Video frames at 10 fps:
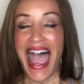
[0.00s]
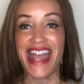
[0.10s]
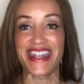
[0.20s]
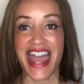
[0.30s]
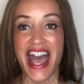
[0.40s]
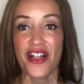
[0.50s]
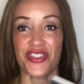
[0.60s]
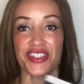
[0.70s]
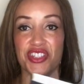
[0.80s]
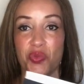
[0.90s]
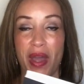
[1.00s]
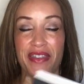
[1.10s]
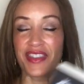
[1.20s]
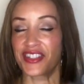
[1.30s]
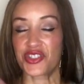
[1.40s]
And now this is when
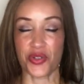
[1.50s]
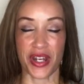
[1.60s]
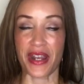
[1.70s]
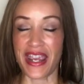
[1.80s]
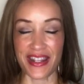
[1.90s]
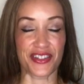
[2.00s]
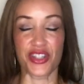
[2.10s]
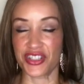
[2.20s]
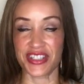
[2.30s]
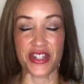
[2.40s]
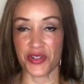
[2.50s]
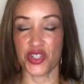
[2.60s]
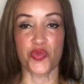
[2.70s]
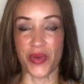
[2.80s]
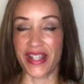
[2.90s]
the, ser it, the series
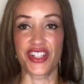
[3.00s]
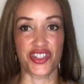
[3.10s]
really